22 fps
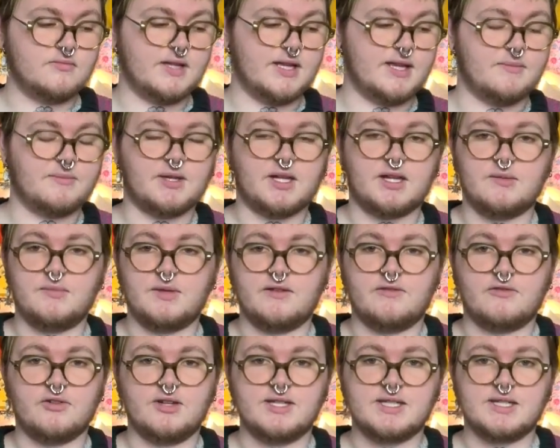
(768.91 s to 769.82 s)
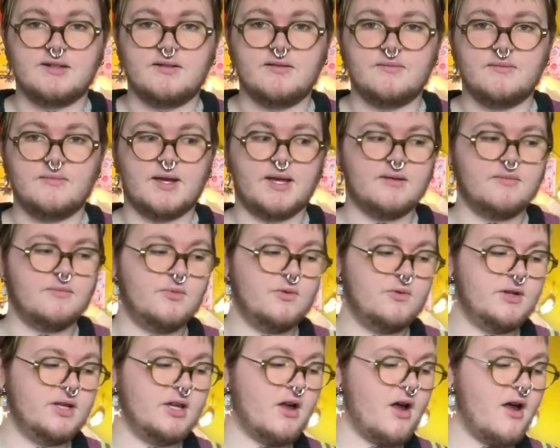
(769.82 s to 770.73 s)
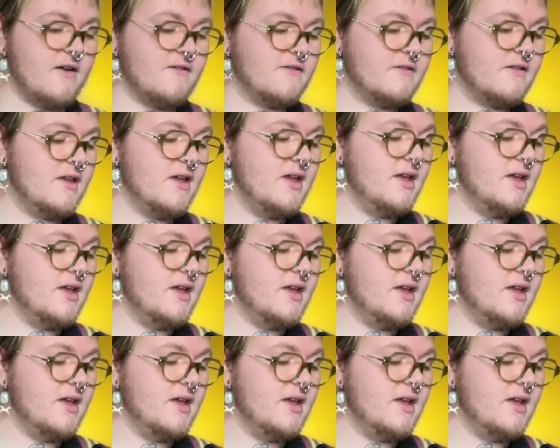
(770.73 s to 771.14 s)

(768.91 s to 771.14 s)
I'm gonna be freezing my booty off.